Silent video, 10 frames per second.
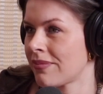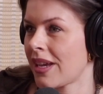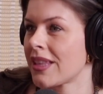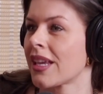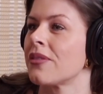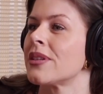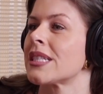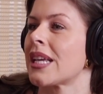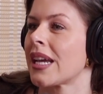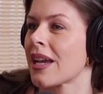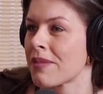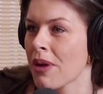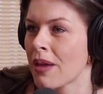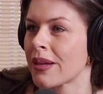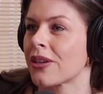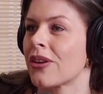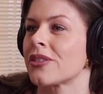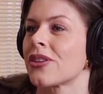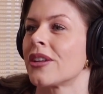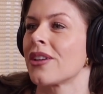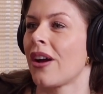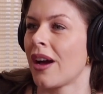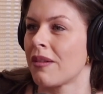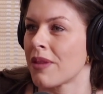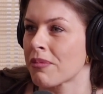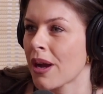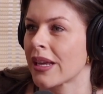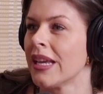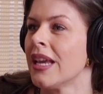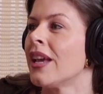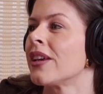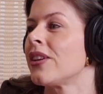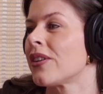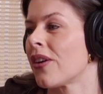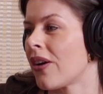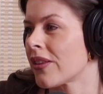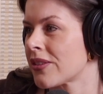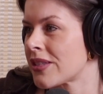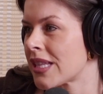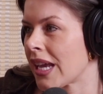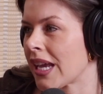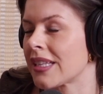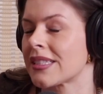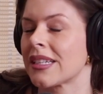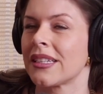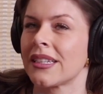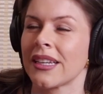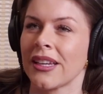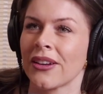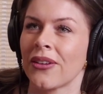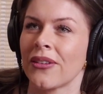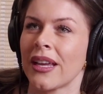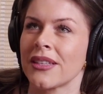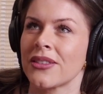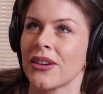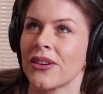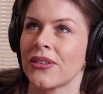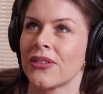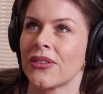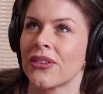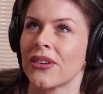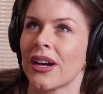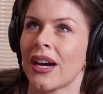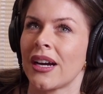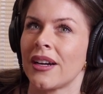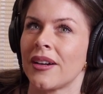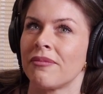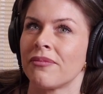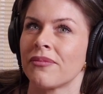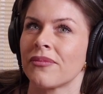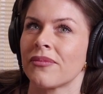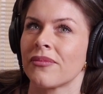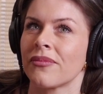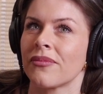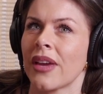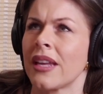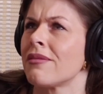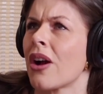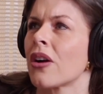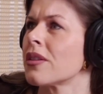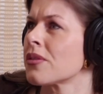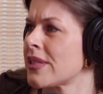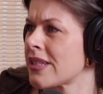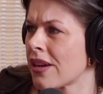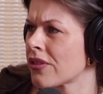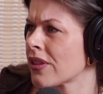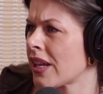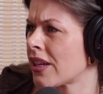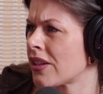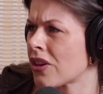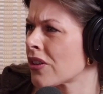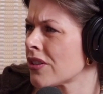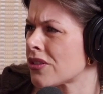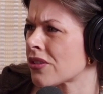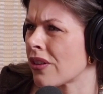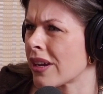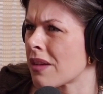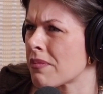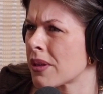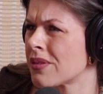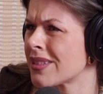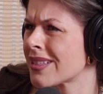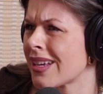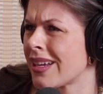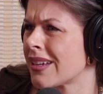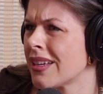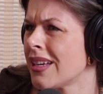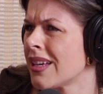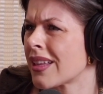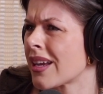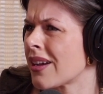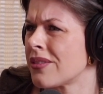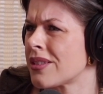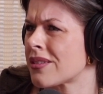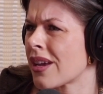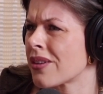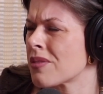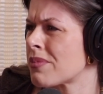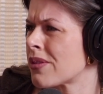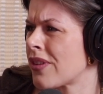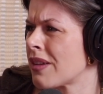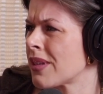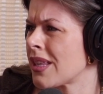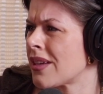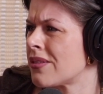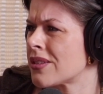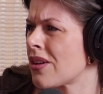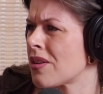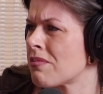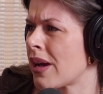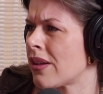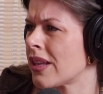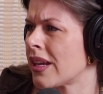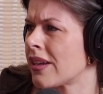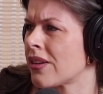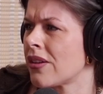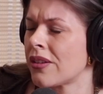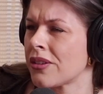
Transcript: I think it was like I probably had a crush on Tom. I probably, all those things. And, and so, and art was never like encouraged growing up. It was like I grew up in a family that was all about like, oh, you're